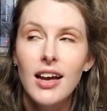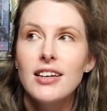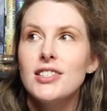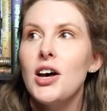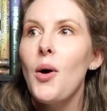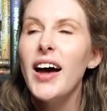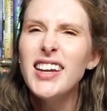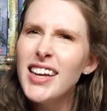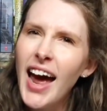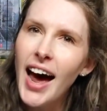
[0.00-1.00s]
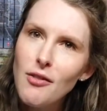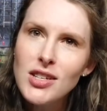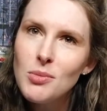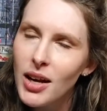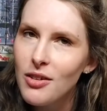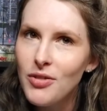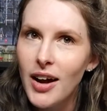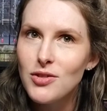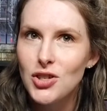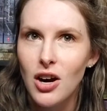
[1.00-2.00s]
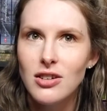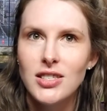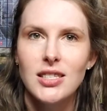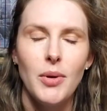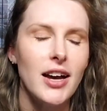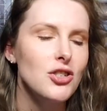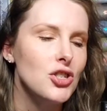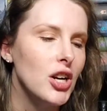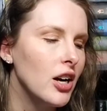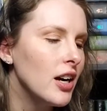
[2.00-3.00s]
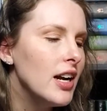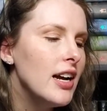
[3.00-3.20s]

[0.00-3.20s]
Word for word: So I didn't have as many five stars this past year,